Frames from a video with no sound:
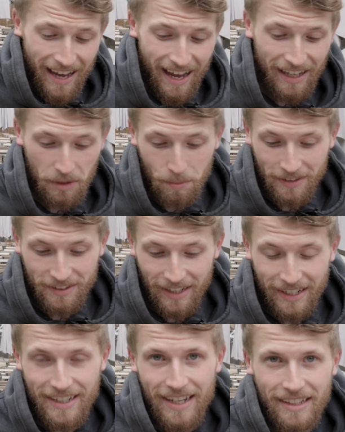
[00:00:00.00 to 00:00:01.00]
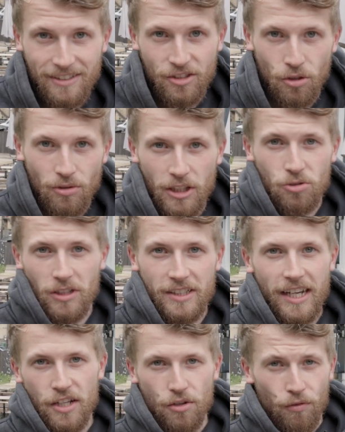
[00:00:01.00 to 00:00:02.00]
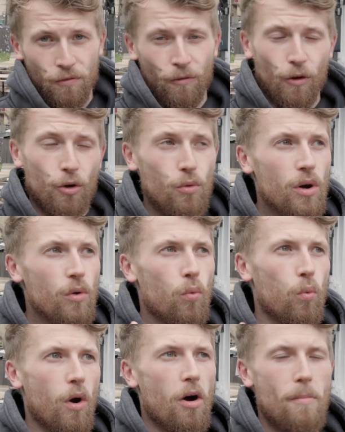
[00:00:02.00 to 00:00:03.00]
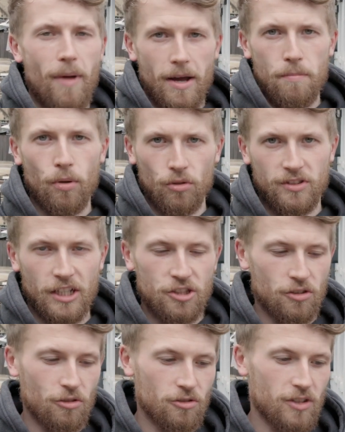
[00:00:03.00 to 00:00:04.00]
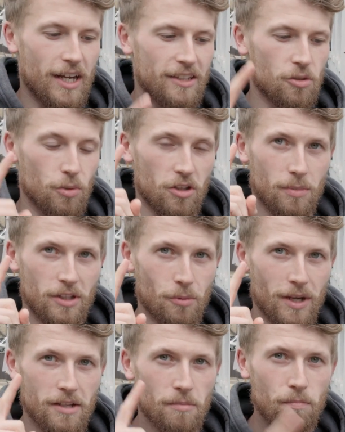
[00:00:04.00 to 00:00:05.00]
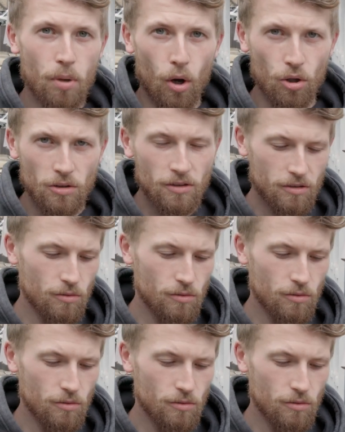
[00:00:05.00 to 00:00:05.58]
And the plan today is to literally take you through what my pull session looks like. So we're going to be doing pull.